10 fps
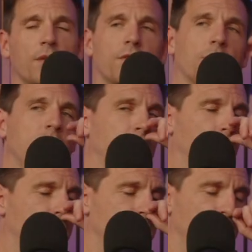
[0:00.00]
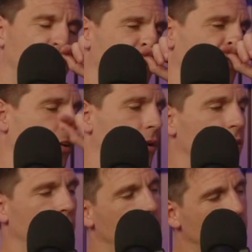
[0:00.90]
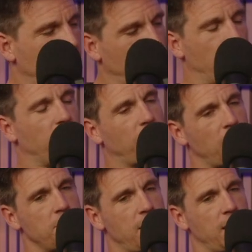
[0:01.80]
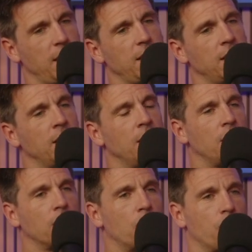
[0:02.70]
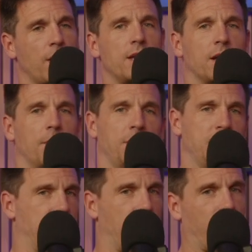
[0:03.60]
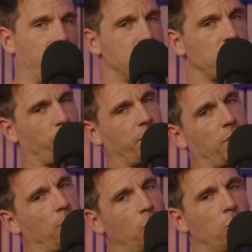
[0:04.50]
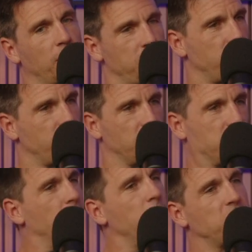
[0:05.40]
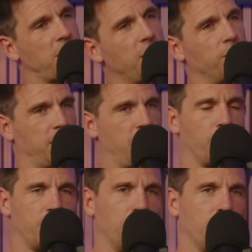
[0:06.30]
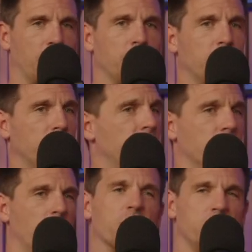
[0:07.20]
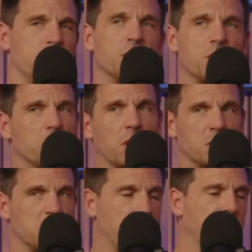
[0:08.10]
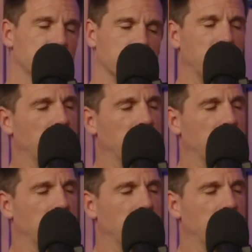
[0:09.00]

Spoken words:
Well, that's the reason why I started this show, because there were so many great companies out there solving all kinds of different things. Pretty much anyone in health is trying to do it for the right reasons, I suspect.